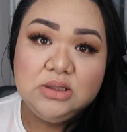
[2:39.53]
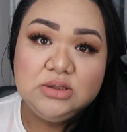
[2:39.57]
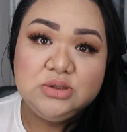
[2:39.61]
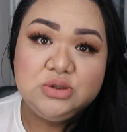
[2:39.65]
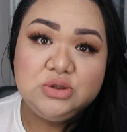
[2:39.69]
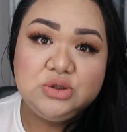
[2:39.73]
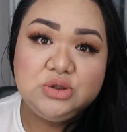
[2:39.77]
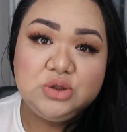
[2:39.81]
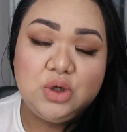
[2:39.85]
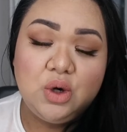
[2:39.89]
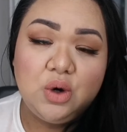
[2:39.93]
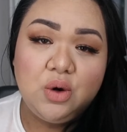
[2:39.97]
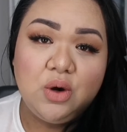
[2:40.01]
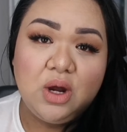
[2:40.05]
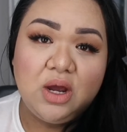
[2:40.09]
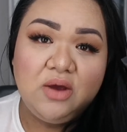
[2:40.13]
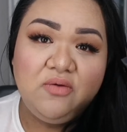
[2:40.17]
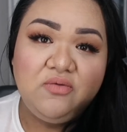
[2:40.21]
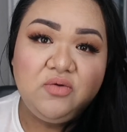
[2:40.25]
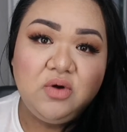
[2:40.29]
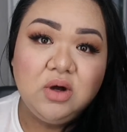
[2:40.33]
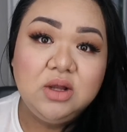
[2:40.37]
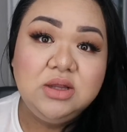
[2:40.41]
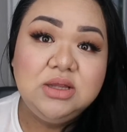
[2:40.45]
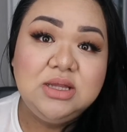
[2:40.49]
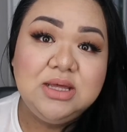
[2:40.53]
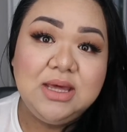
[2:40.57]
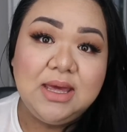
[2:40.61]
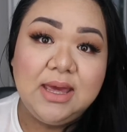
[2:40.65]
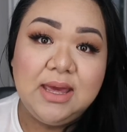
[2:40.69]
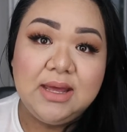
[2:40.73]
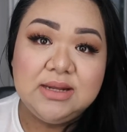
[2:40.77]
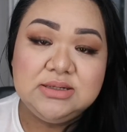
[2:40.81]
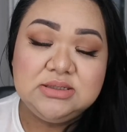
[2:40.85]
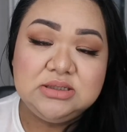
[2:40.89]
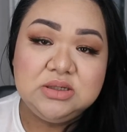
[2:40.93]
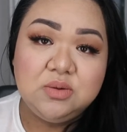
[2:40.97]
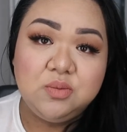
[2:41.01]
So I've got the
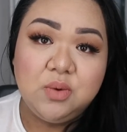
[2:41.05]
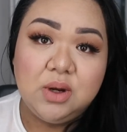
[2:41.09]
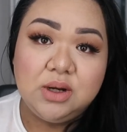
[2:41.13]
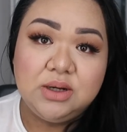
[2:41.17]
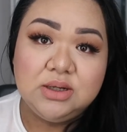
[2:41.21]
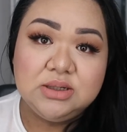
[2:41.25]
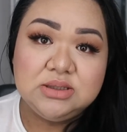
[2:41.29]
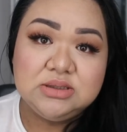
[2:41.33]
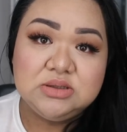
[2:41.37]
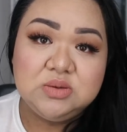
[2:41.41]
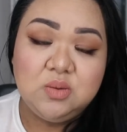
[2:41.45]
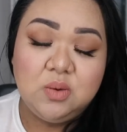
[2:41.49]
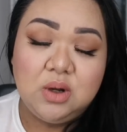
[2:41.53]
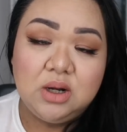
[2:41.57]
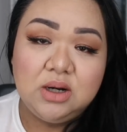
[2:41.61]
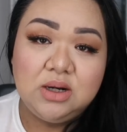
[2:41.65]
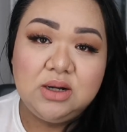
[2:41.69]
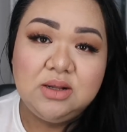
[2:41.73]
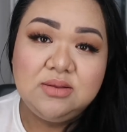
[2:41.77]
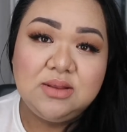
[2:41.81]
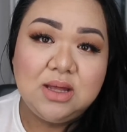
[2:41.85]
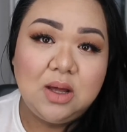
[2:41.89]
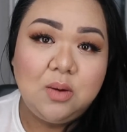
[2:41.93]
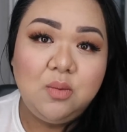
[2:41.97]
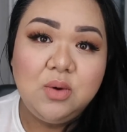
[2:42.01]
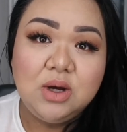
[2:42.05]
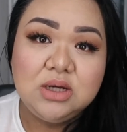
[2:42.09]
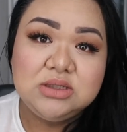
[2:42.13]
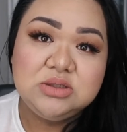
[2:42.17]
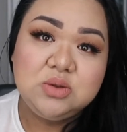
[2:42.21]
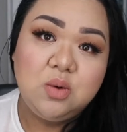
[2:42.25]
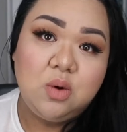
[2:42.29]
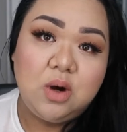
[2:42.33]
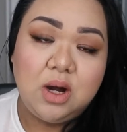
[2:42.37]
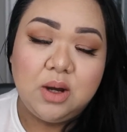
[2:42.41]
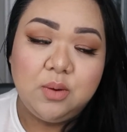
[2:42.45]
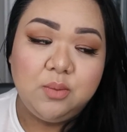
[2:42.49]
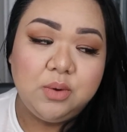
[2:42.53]
anti-redness one, that works
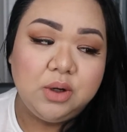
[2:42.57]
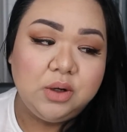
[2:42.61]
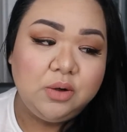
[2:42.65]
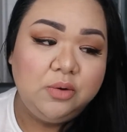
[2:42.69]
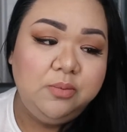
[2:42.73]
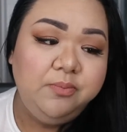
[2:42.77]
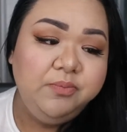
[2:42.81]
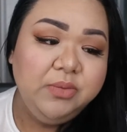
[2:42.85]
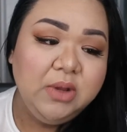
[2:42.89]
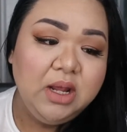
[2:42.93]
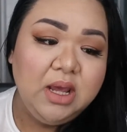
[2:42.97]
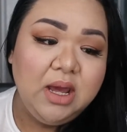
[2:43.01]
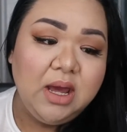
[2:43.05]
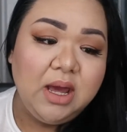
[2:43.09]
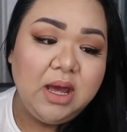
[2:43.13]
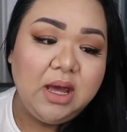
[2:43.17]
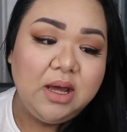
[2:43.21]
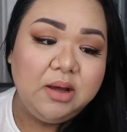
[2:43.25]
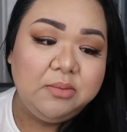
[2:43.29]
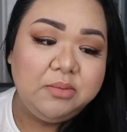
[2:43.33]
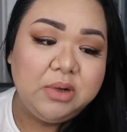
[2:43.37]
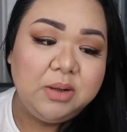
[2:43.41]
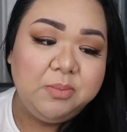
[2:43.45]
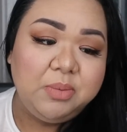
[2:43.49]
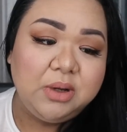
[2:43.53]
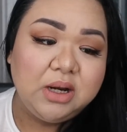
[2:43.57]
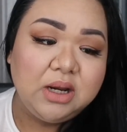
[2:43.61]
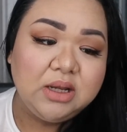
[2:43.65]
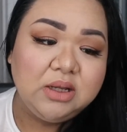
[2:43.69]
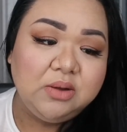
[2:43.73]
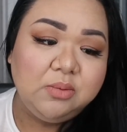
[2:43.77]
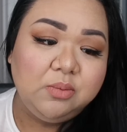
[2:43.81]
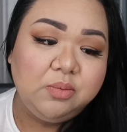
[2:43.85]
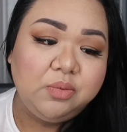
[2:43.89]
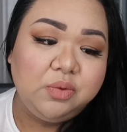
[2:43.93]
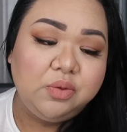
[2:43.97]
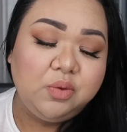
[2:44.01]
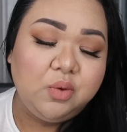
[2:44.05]
quite well, but
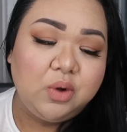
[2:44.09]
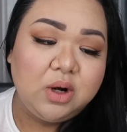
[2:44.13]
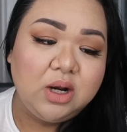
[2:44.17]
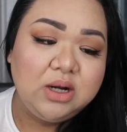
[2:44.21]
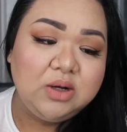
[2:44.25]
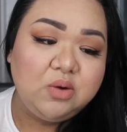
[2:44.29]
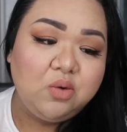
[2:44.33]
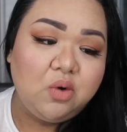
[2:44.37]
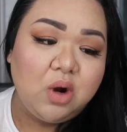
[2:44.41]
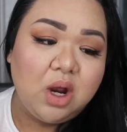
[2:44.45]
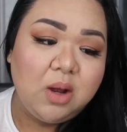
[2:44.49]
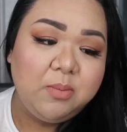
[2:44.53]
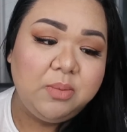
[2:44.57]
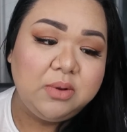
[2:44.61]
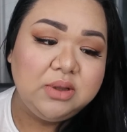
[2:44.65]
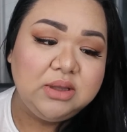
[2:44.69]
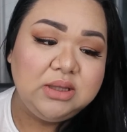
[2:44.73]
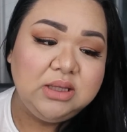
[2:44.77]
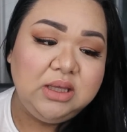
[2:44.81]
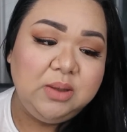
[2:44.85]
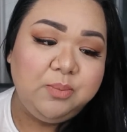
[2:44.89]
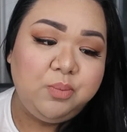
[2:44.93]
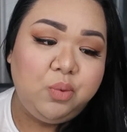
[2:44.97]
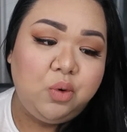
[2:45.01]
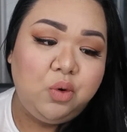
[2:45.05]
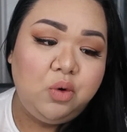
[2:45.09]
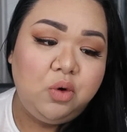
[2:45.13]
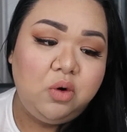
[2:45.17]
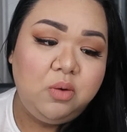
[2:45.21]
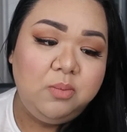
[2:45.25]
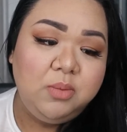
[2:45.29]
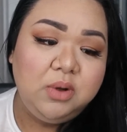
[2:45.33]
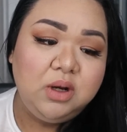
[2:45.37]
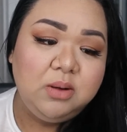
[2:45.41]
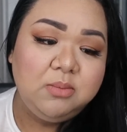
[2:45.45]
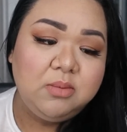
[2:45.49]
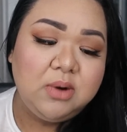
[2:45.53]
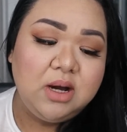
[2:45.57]
I thought I'd grab the
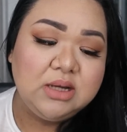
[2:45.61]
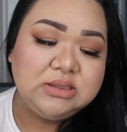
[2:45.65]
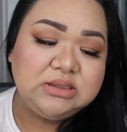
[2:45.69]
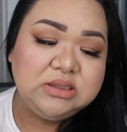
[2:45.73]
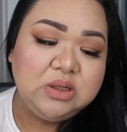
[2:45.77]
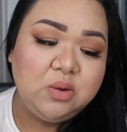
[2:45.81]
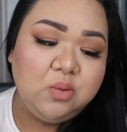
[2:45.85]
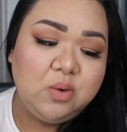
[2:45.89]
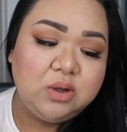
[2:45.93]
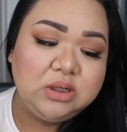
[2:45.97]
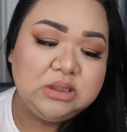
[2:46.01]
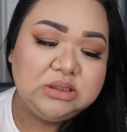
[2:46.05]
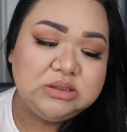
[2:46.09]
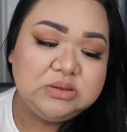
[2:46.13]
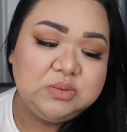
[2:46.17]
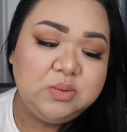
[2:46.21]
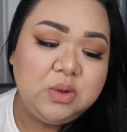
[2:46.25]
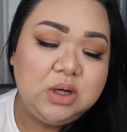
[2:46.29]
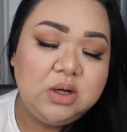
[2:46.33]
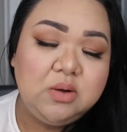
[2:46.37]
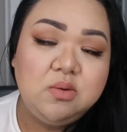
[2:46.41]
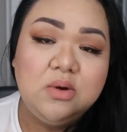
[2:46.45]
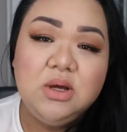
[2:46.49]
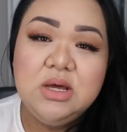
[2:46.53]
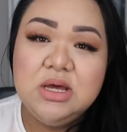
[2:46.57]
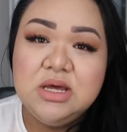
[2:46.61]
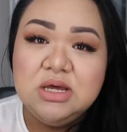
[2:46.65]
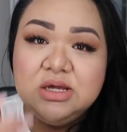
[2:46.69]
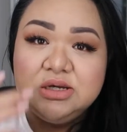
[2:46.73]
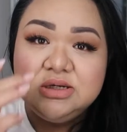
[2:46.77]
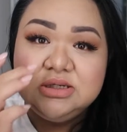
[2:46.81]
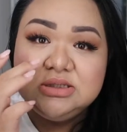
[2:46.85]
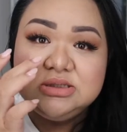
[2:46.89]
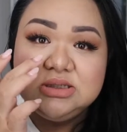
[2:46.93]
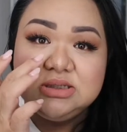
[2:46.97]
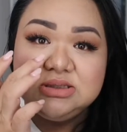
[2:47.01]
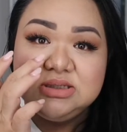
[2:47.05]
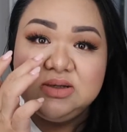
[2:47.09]
Pore Minimizing one as well,
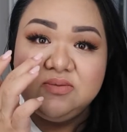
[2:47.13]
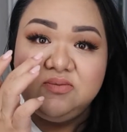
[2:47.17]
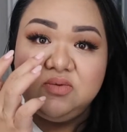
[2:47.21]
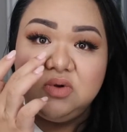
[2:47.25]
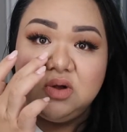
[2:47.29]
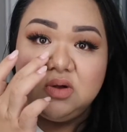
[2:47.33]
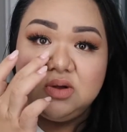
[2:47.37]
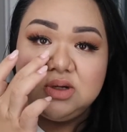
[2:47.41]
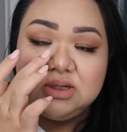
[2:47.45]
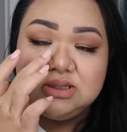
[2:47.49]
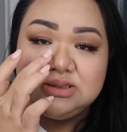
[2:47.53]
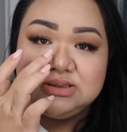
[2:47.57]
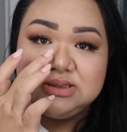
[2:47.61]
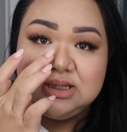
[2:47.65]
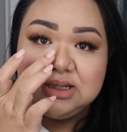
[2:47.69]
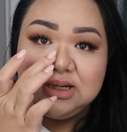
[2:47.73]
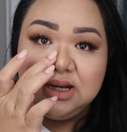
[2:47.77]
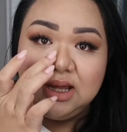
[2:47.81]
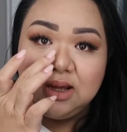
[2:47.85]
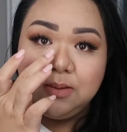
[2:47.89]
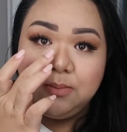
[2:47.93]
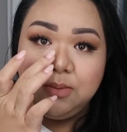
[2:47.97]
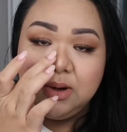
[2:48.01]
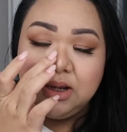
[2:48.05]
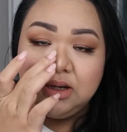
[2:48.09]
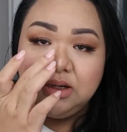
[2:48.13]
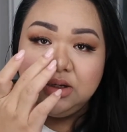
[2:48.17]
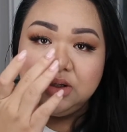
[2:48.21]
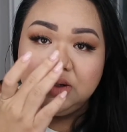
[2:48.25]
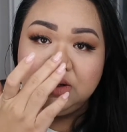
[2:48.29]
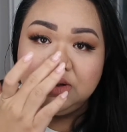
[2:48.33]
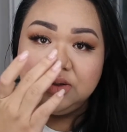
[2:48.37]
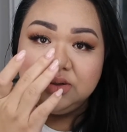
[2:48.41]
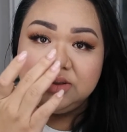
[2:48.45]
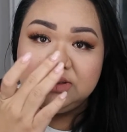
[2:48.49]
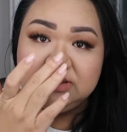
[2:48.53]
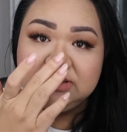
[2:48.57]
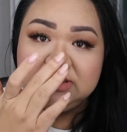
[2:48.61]
just because I've noticed that like my
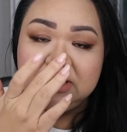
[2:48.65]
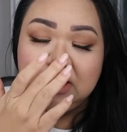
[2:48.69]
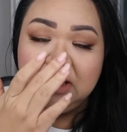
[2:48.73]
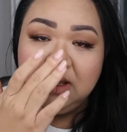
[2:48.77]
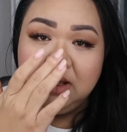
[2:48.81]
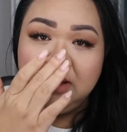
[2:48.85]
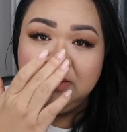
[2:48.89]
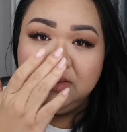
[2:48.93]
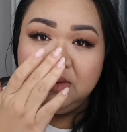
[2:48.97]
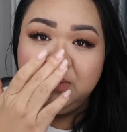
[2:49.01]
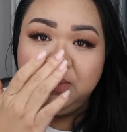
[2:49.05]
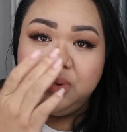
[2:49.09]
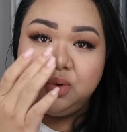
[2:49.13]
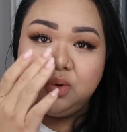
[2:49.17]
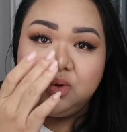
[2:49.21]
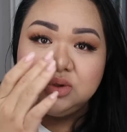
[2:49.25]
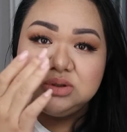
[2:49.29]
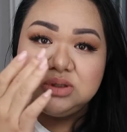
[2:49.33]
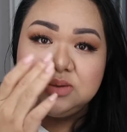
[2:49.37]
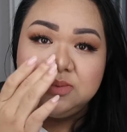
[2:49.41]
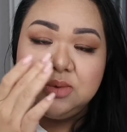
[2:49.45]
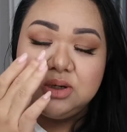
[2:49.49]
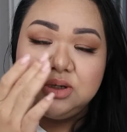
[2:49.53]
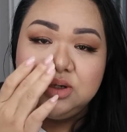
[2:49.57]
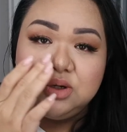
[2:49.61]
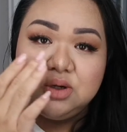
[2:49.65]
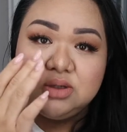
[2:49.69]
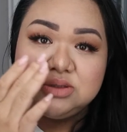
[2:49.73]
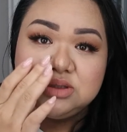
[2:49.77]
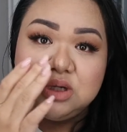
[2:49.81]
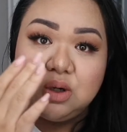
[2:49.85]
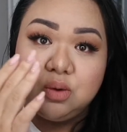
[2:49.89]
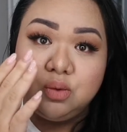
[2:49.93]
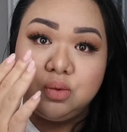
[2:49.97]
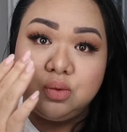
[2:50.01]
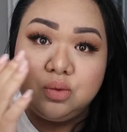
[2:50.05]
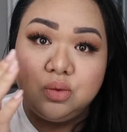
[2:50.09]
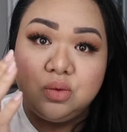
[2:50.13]
nose, the pores on my nose
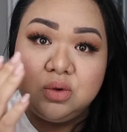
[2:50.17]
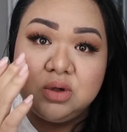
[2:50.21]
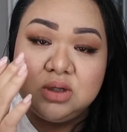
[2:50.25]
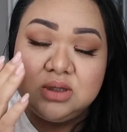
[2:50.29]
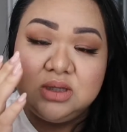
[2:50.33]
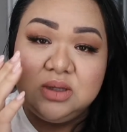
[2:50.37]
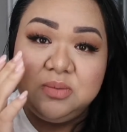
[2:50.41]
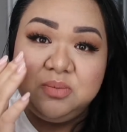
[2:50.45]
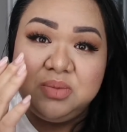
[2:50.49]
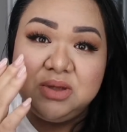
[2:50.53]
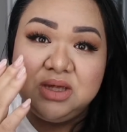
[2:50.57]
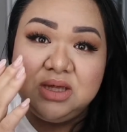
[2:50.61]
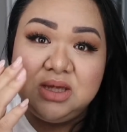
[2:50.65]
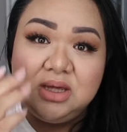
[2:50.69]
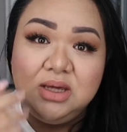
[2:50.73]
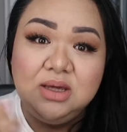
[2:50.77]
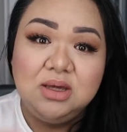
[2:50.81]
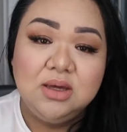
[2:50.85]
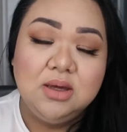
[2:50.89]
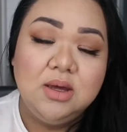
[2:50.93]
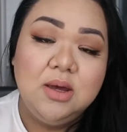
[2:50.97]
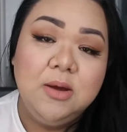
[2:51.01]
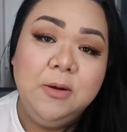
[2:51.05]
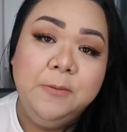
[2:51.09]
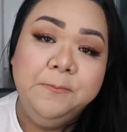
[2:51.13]
are really big.